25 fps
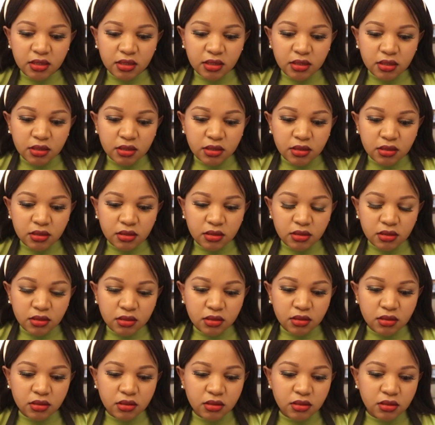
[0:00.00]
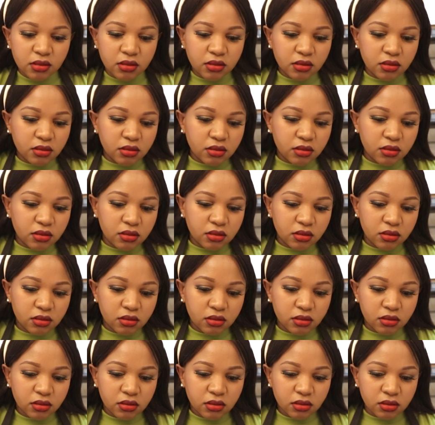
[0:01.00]

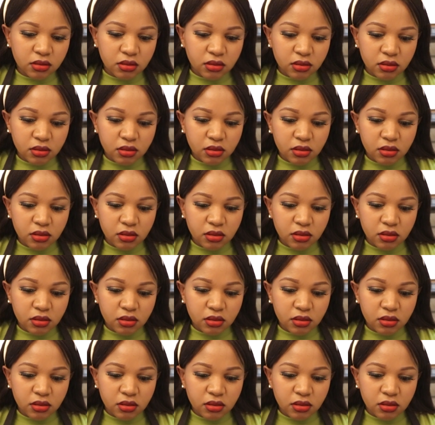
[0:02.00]
Nobody speaks.